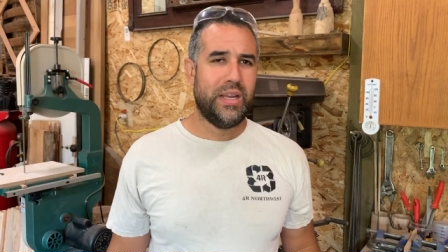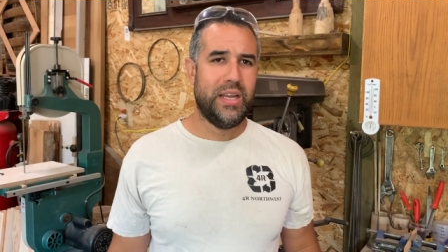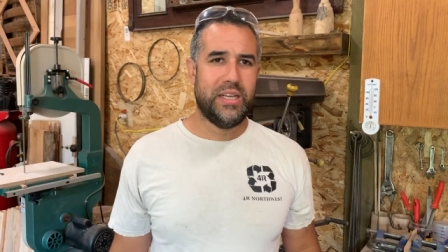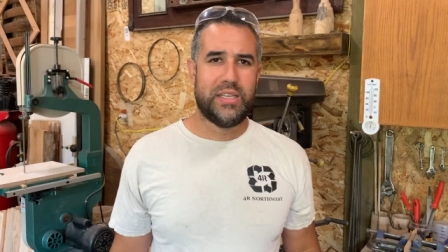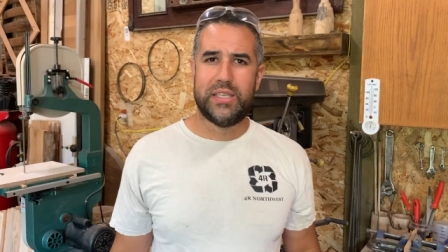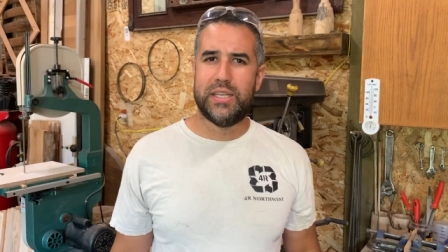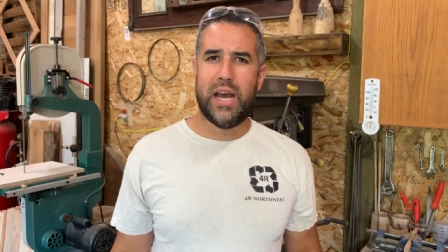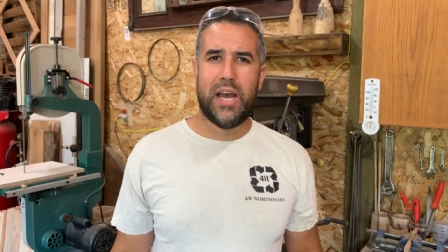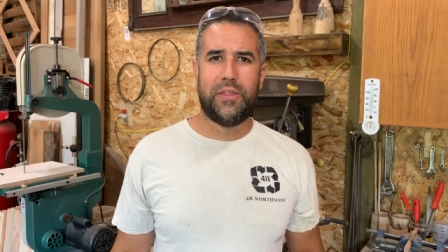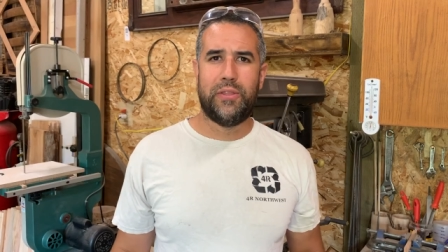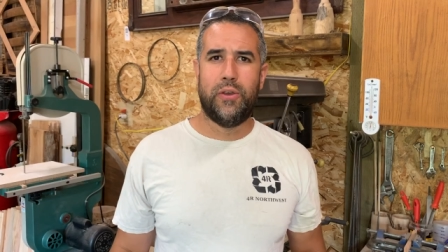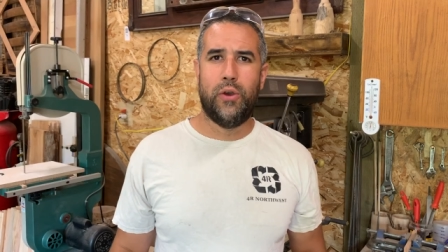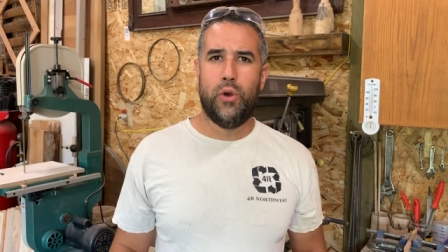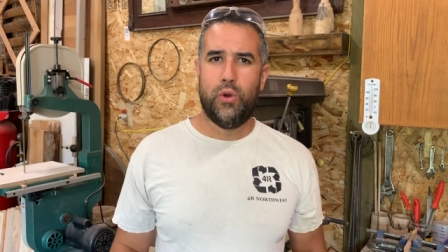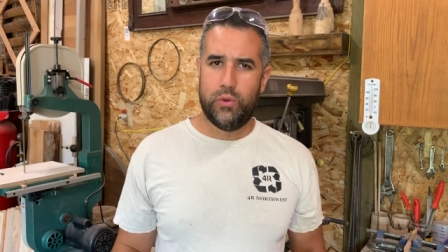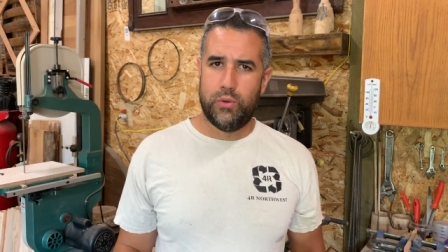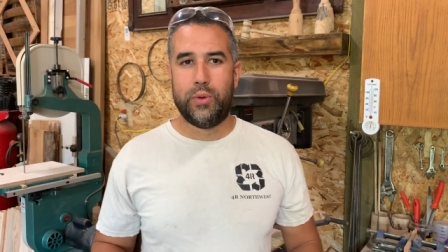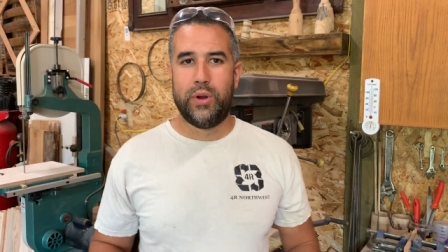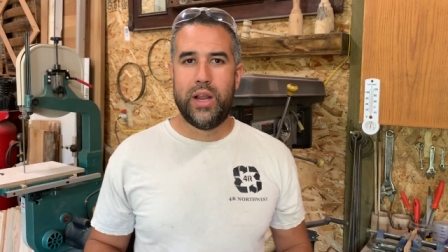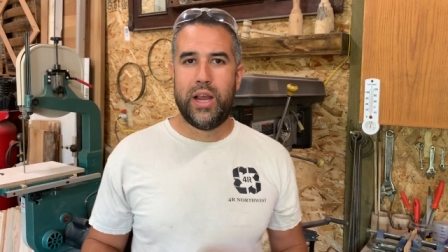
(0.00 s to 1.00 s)
It's not
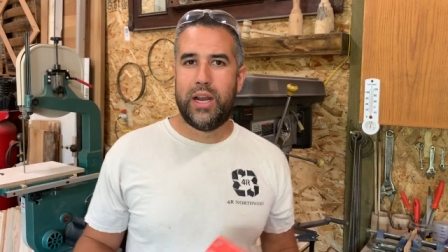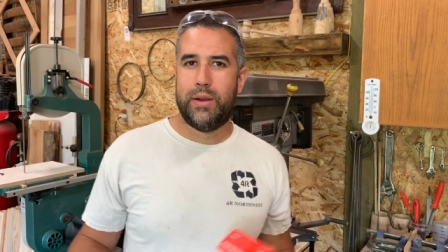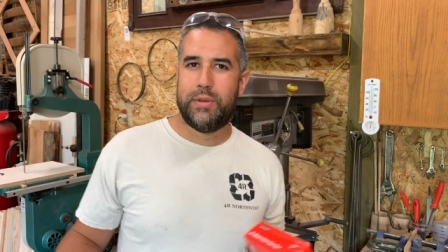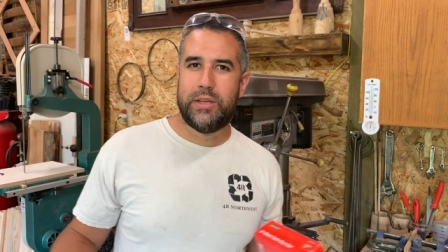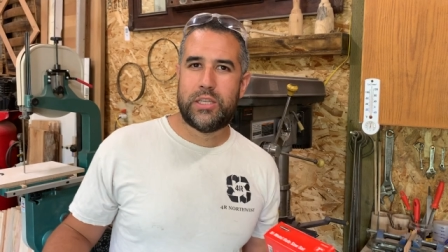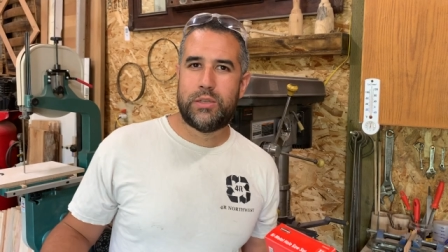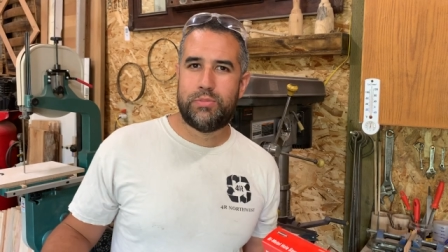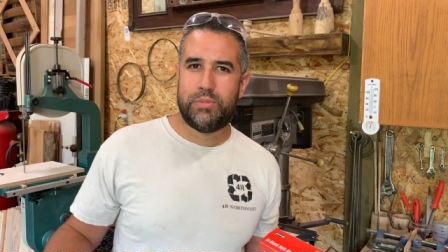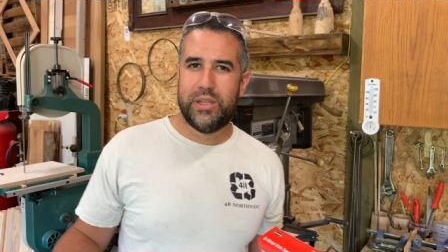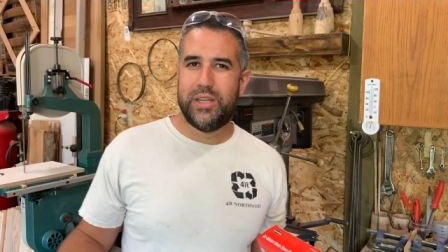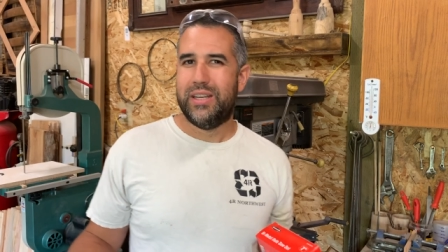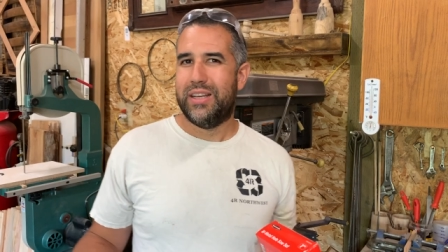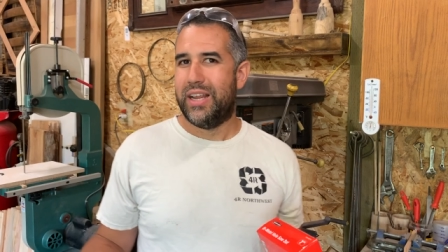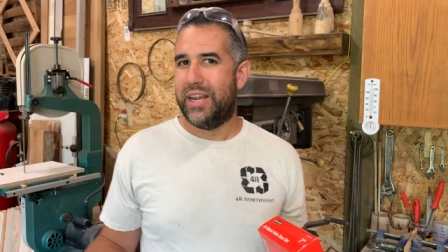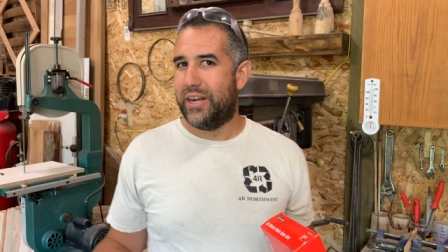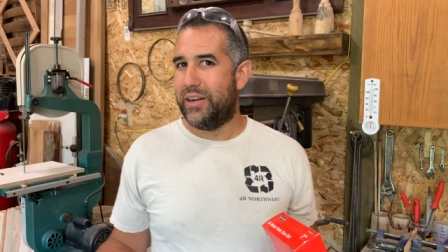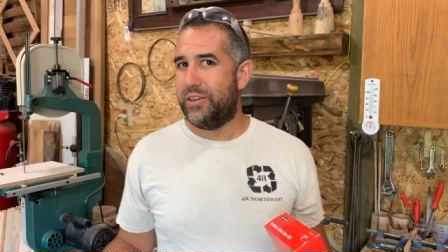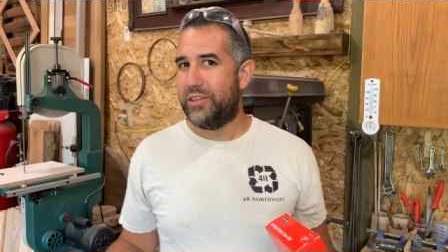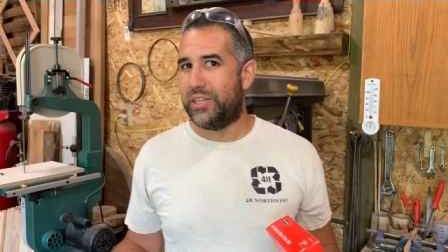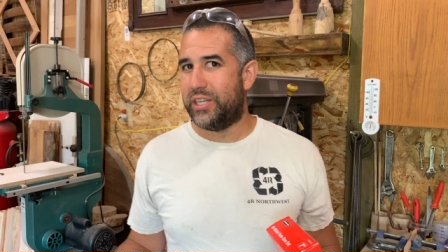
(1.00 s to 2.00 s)
though. We're not gonna be splitting
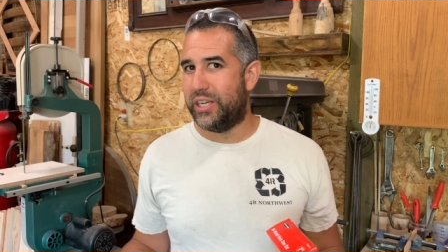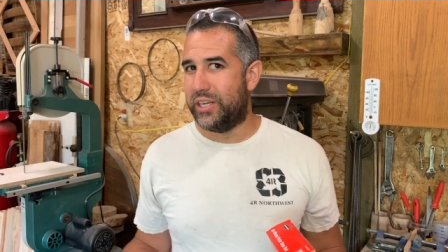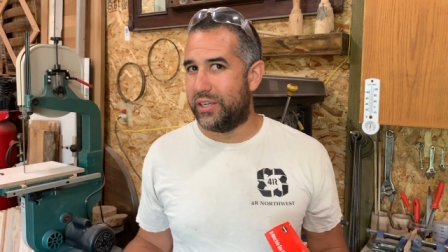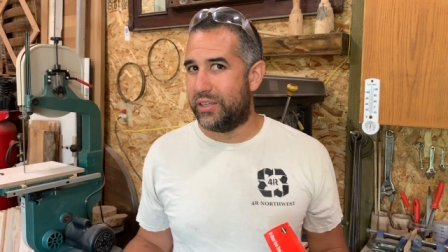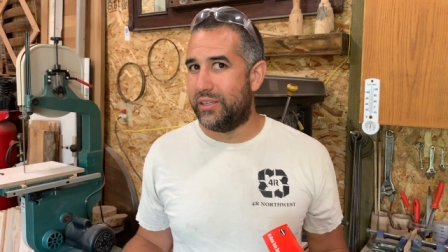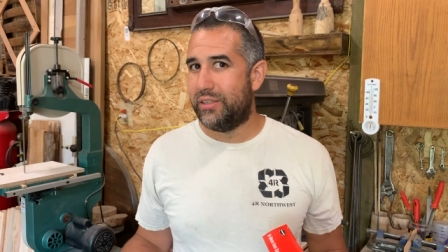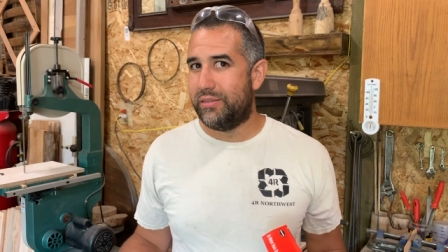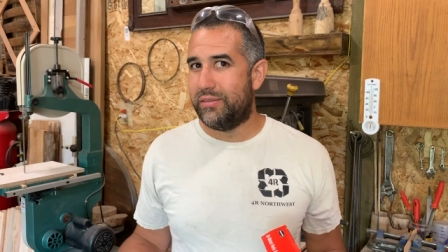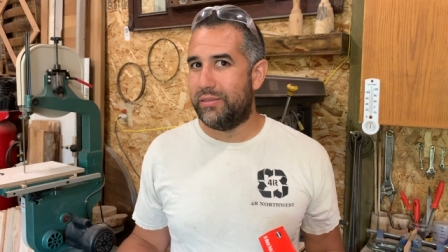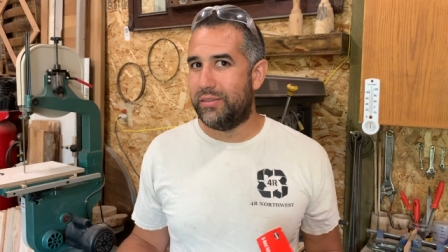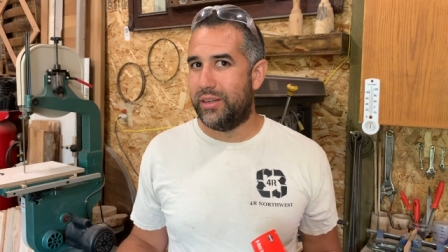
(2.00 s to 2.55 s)
hairs here.